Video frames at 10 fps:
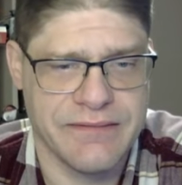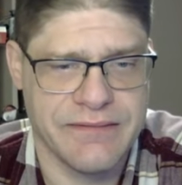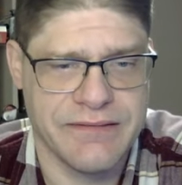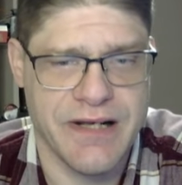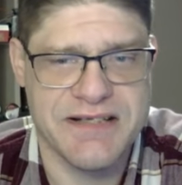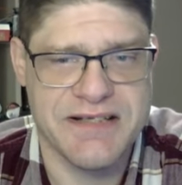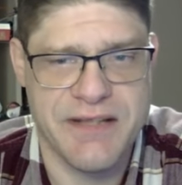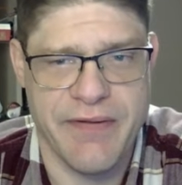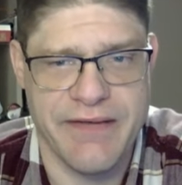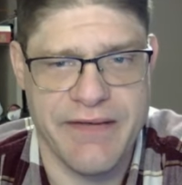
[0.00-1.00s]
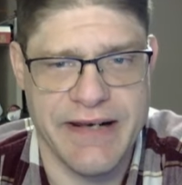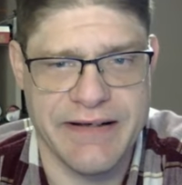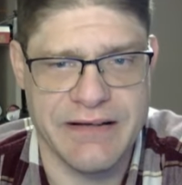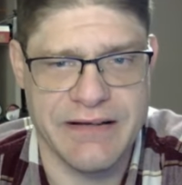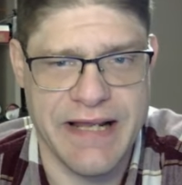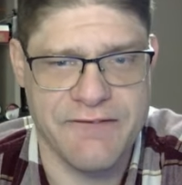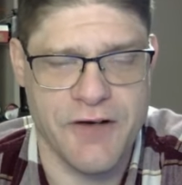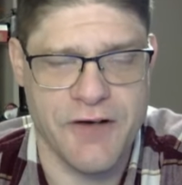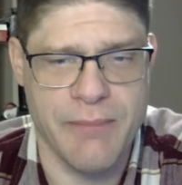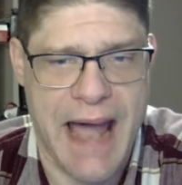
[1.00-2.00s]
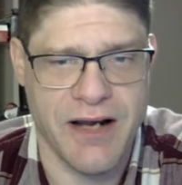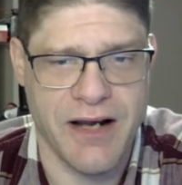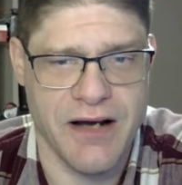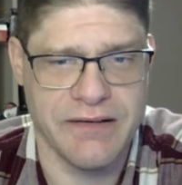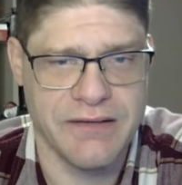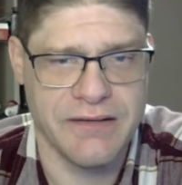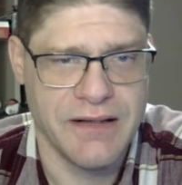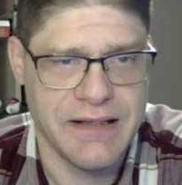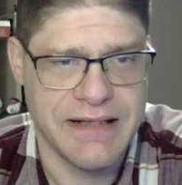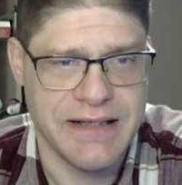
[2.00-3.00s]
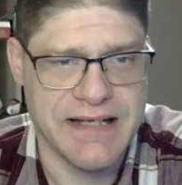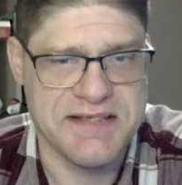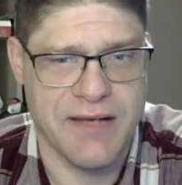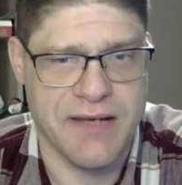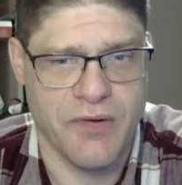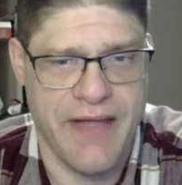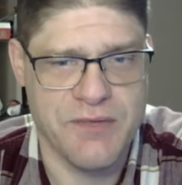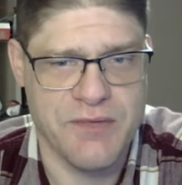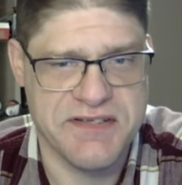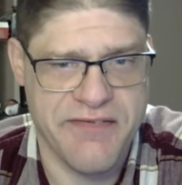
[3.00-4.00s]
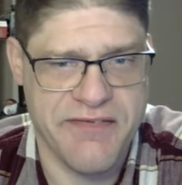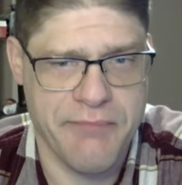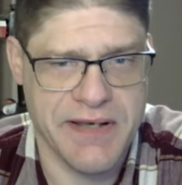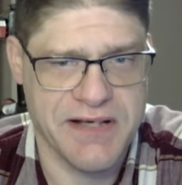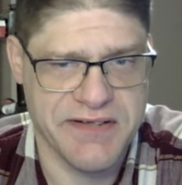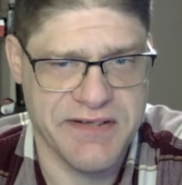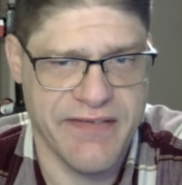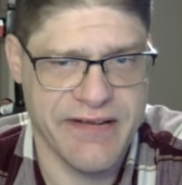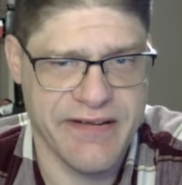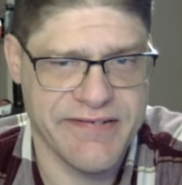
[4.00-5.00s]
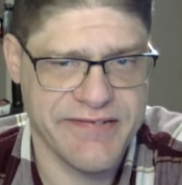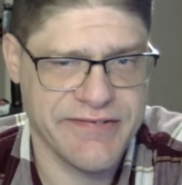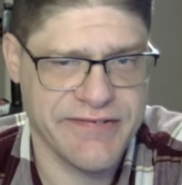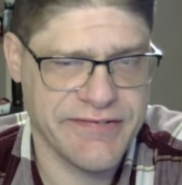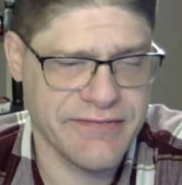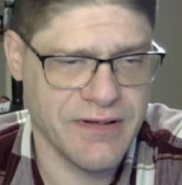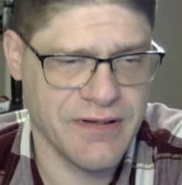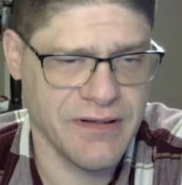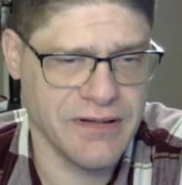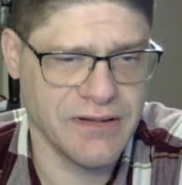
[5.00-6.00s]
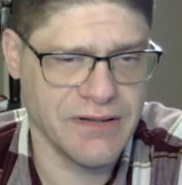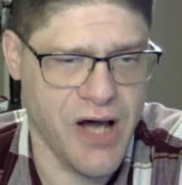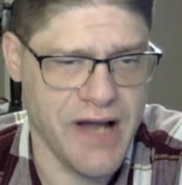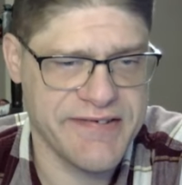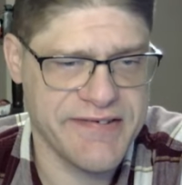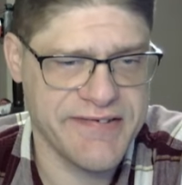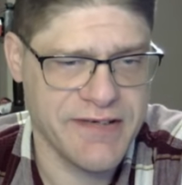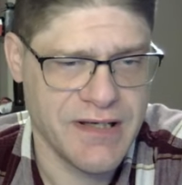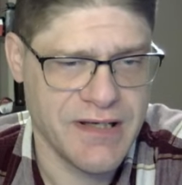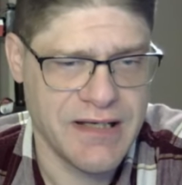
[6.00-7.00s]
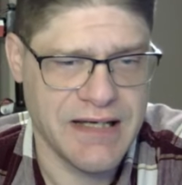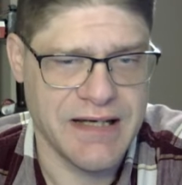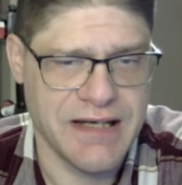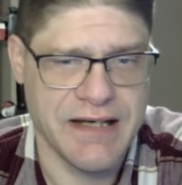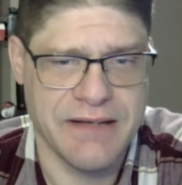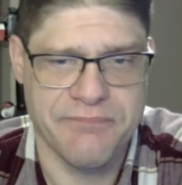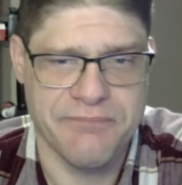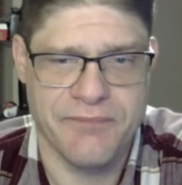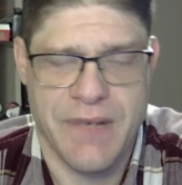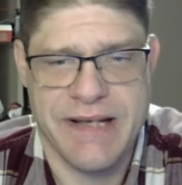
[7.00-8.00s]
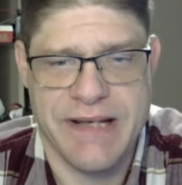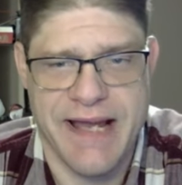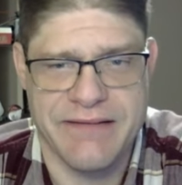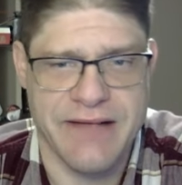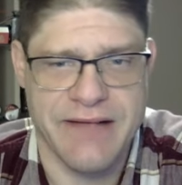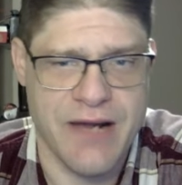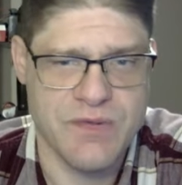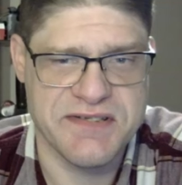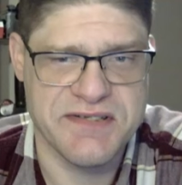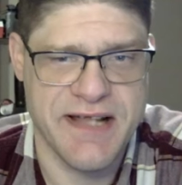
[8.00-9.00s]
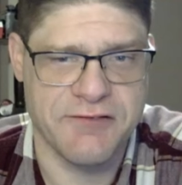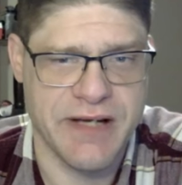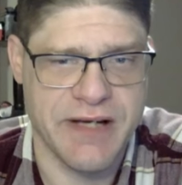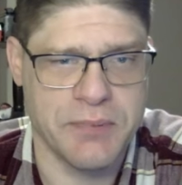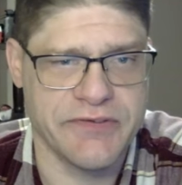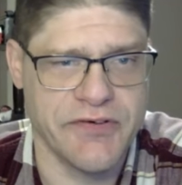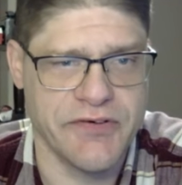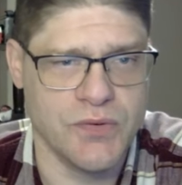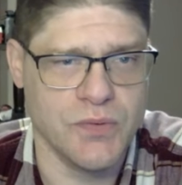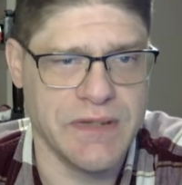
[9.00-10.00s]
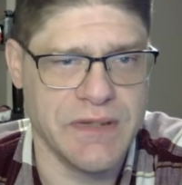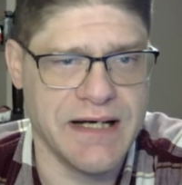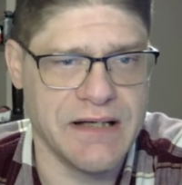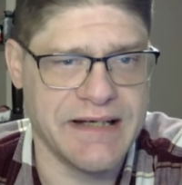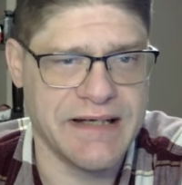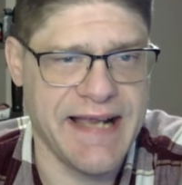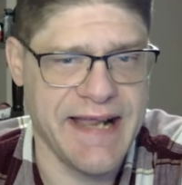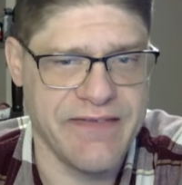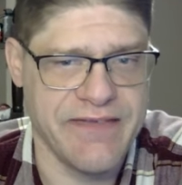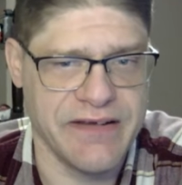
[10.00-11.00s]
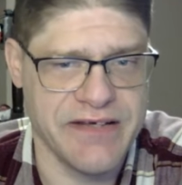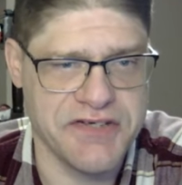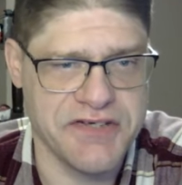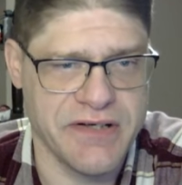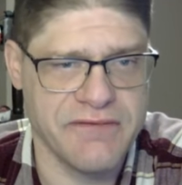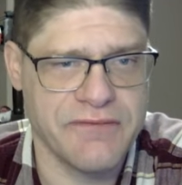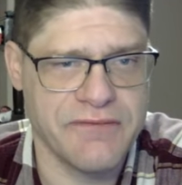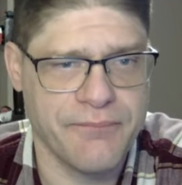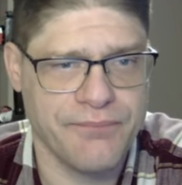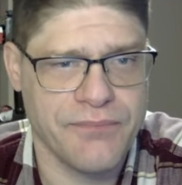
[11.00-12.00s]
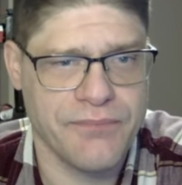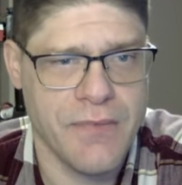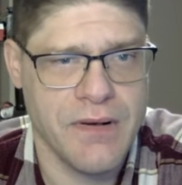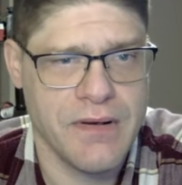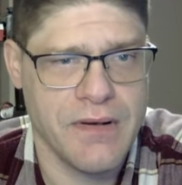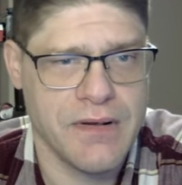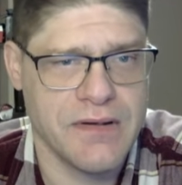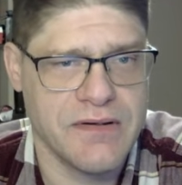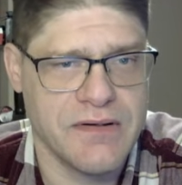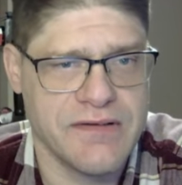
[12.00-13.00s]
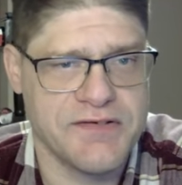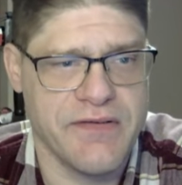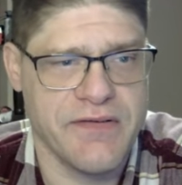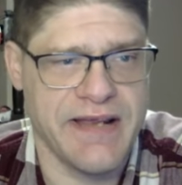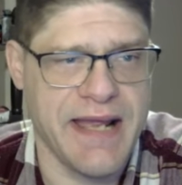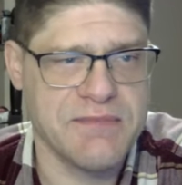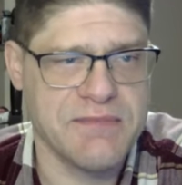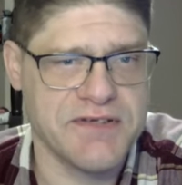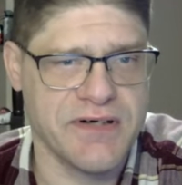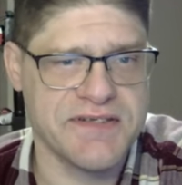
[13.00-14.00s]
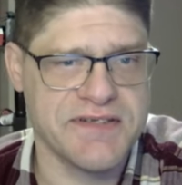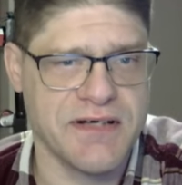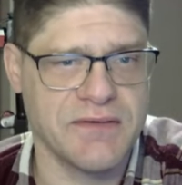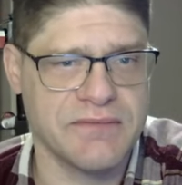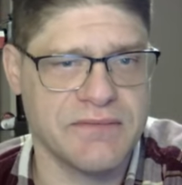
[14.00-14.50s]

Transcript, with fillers: not something that I can like fall back on and say, well, that was because of this uh, loss. Um, again, I was never able to uh, gain the initiative. So the game starts out.